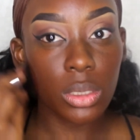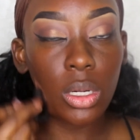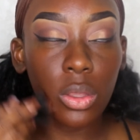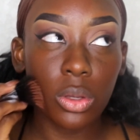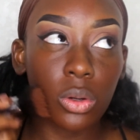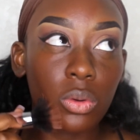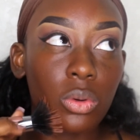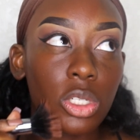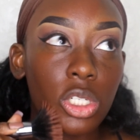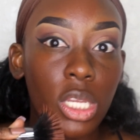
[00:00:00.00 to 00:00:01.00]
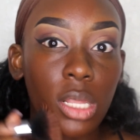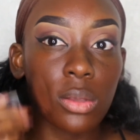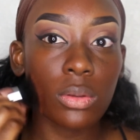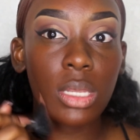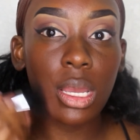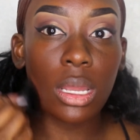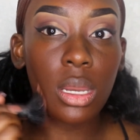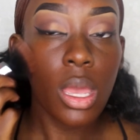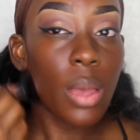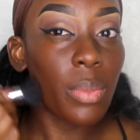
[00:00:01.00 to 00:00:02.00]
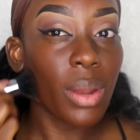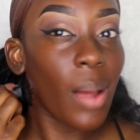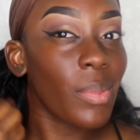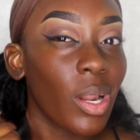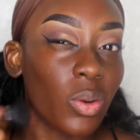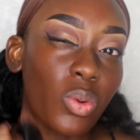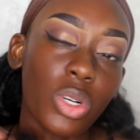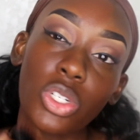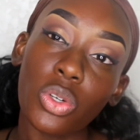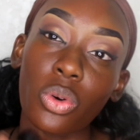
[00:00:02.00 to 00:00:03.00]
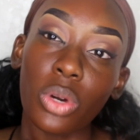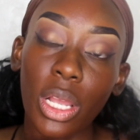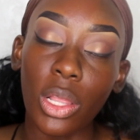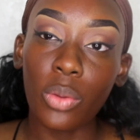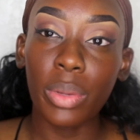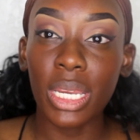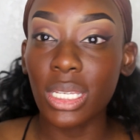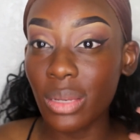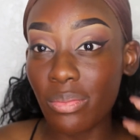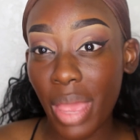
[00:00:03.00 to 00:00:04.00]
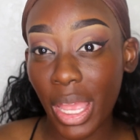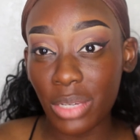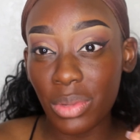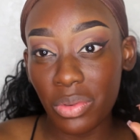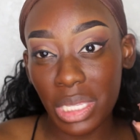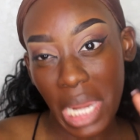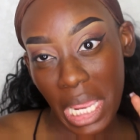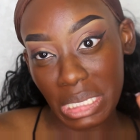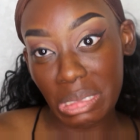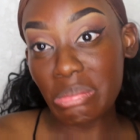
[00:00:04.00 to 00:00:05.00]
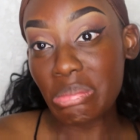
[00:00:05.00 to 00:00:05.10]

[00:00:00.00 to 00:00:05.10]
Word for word: on the orange yellow side, but I'm not orange or yellow, but it did match me really nice.